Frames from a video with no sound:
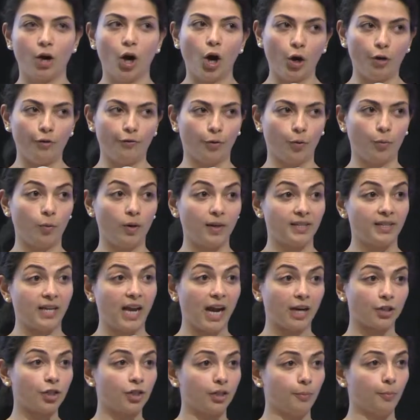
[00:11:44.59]
over what is
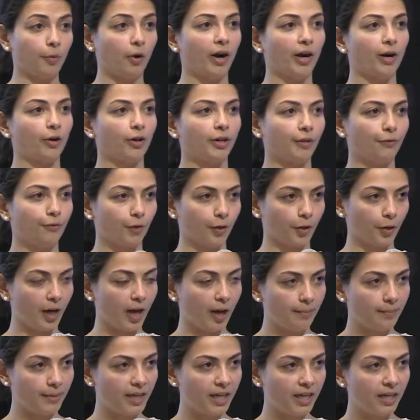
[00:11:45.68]
actually a priority for your
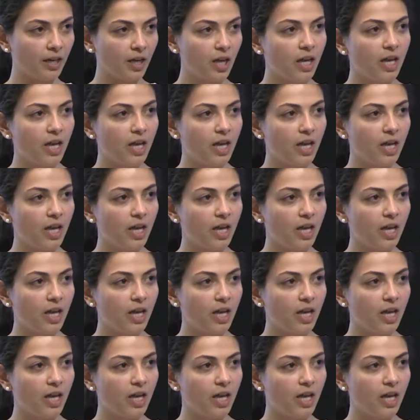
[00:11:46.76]
company,